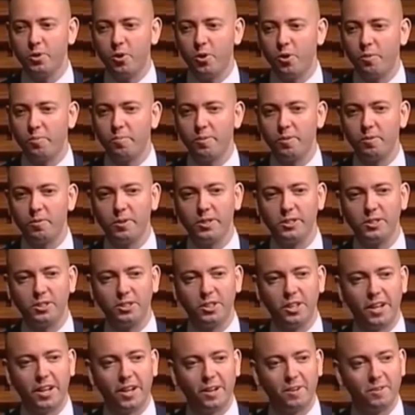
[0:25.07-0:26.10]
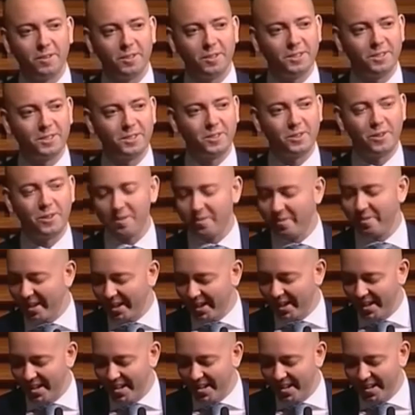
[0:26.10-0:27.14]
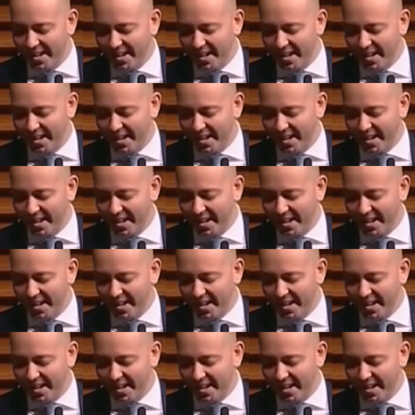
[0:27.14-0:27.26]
dorm, which is terrific.